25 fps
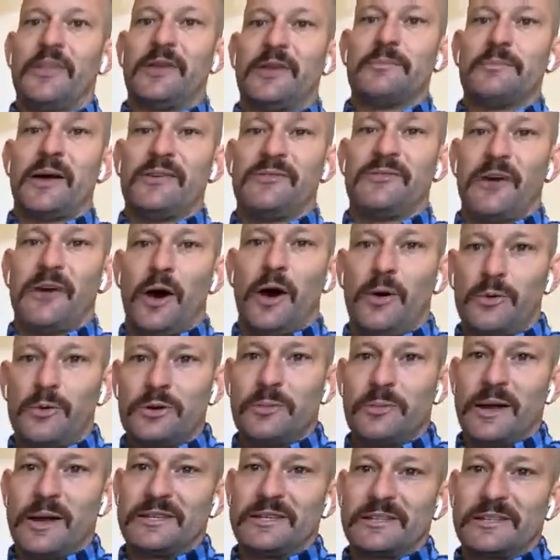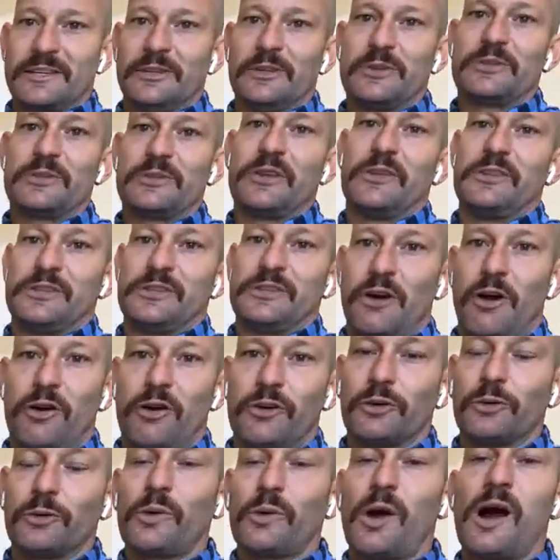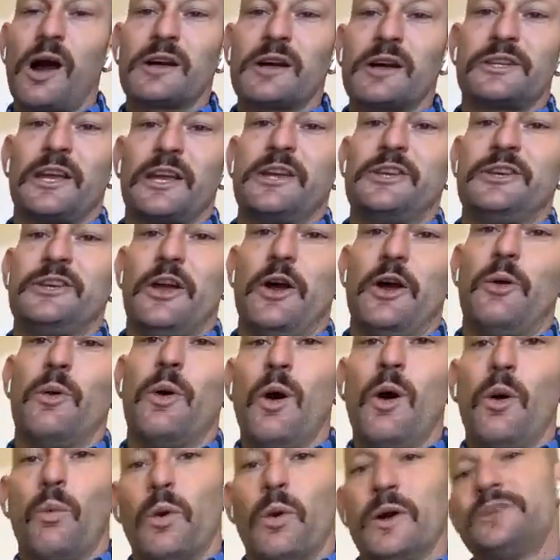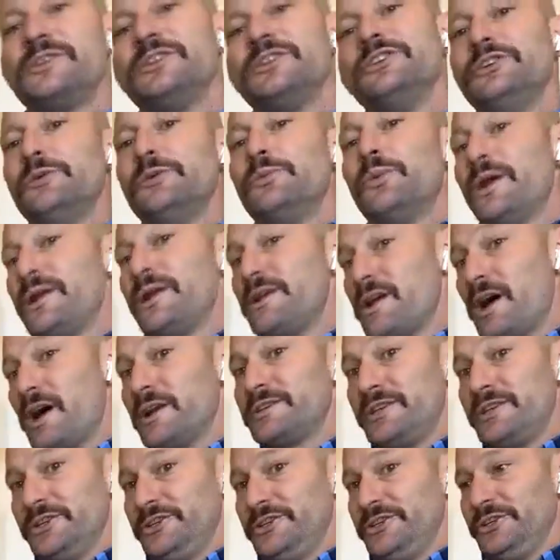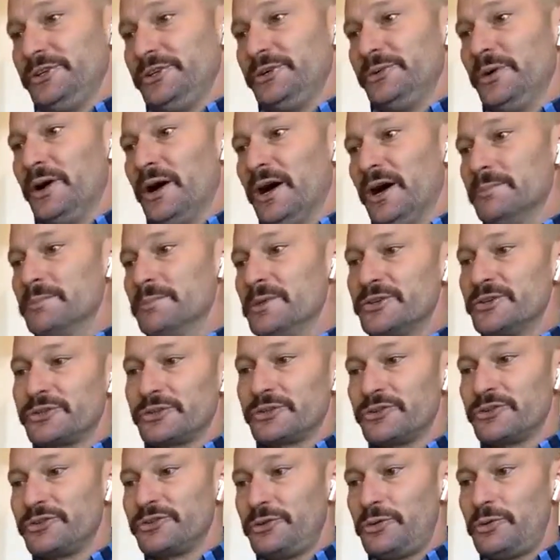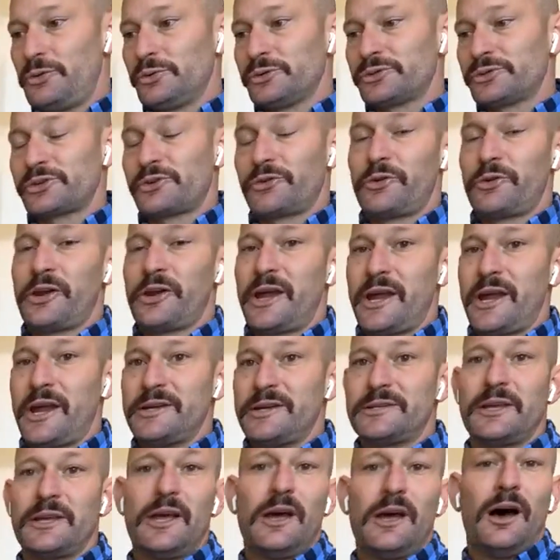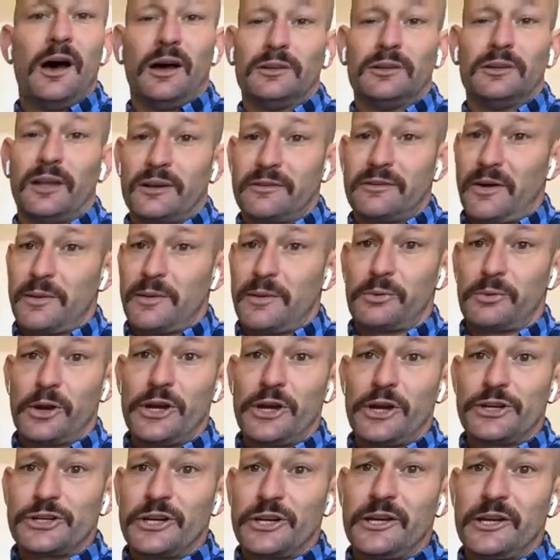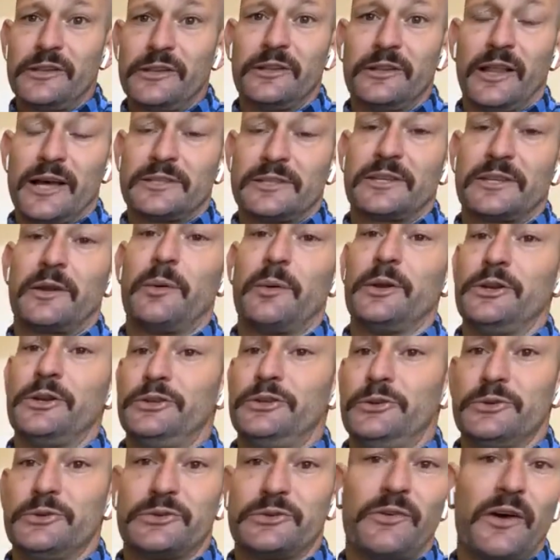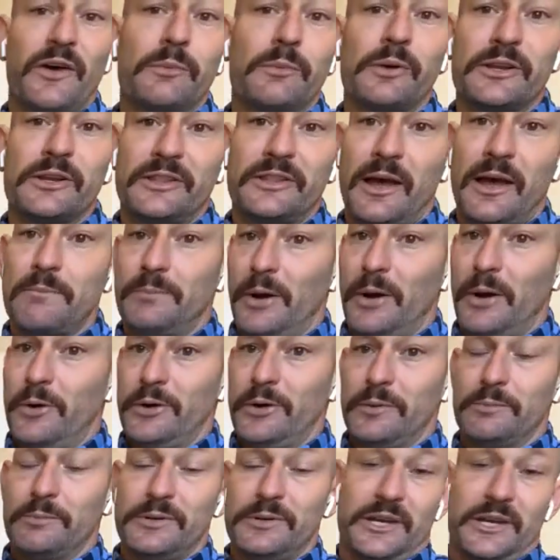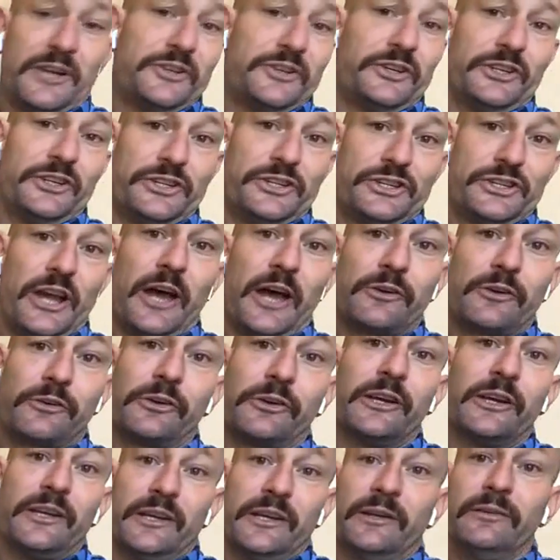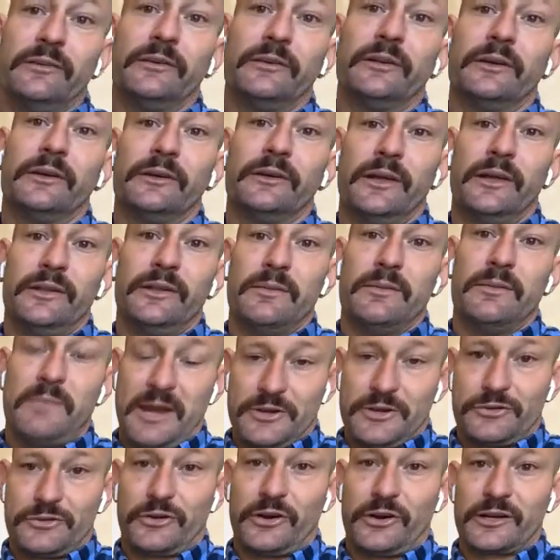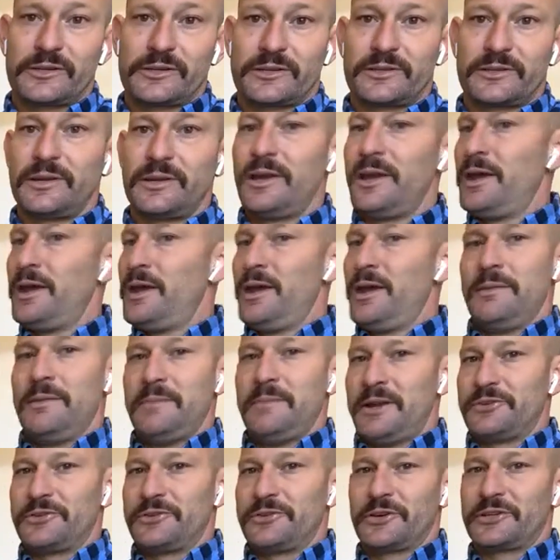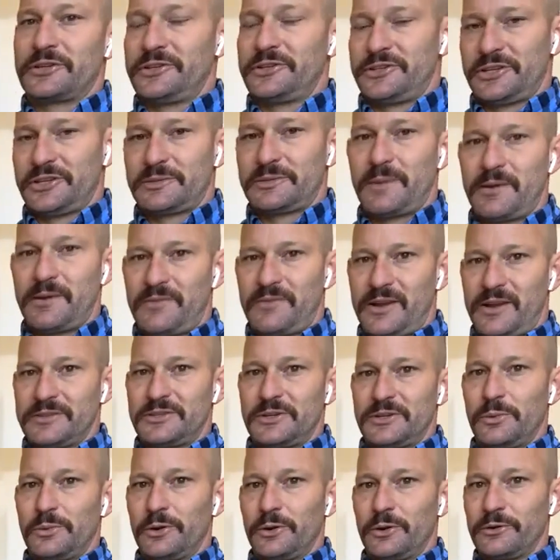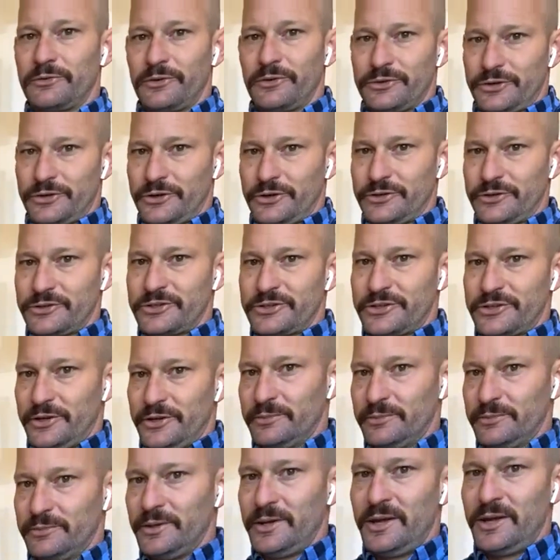that I've honed my skills on these harder rocks, I know what to do, what not to do. Certain tools create a lot of vibration, and the last thing I want to do is vibrate that bone and potentially shatter it in the matrix. Matrix is just my fancy word for dirt. So